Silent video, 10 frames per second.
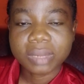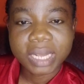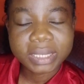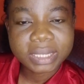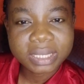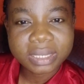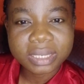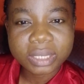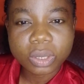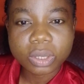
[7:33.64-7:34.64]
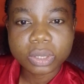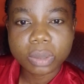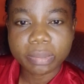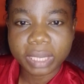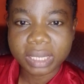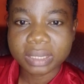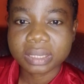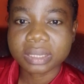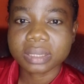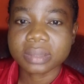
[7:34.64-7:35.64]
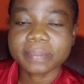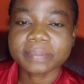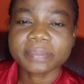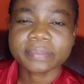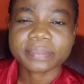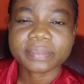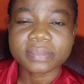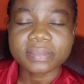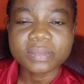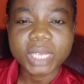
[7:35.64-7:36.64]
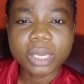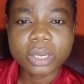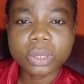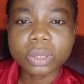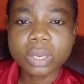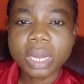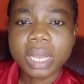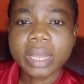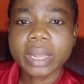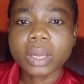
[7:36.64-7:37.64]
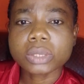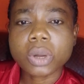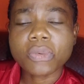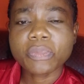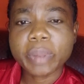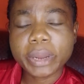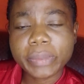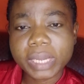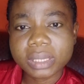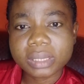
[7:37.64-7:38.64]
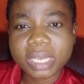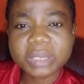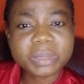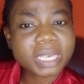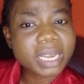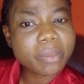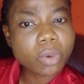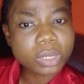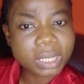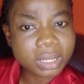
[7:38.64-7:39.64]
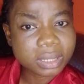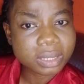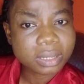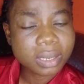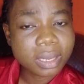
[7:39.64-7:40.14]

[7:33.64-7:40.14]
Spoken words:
let's discuss some things. A lot of parents, especially mothers,